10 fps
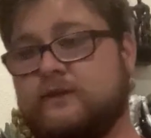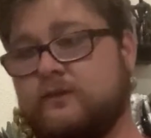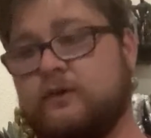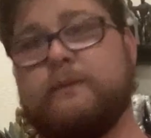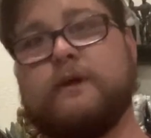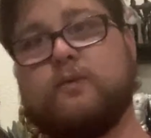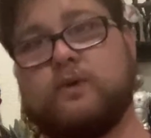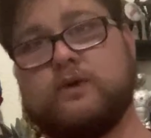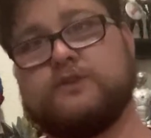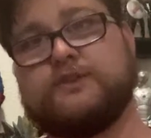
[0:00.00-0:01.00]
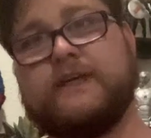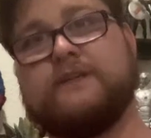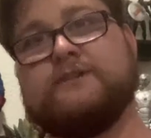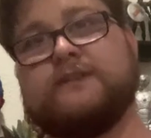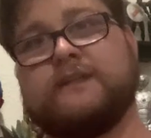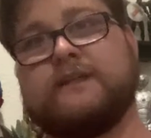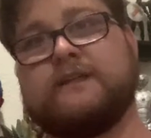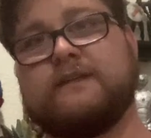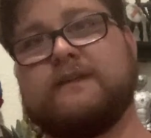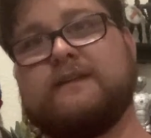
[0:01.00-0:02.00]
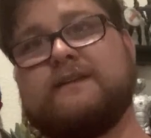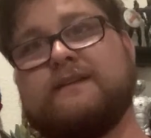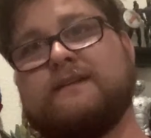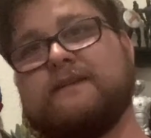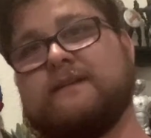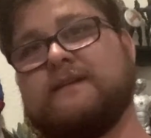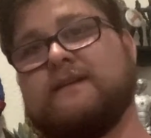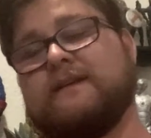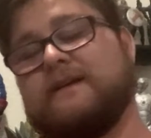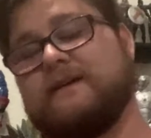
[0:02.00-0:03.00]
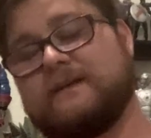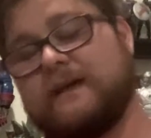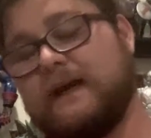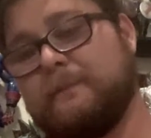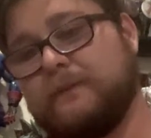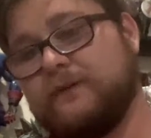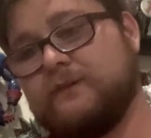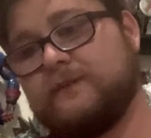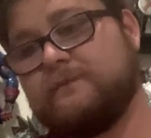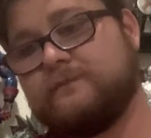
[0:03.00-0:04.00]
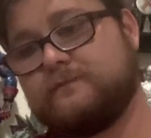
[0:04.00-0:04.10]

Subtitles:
you want to be a world-changing kind of person,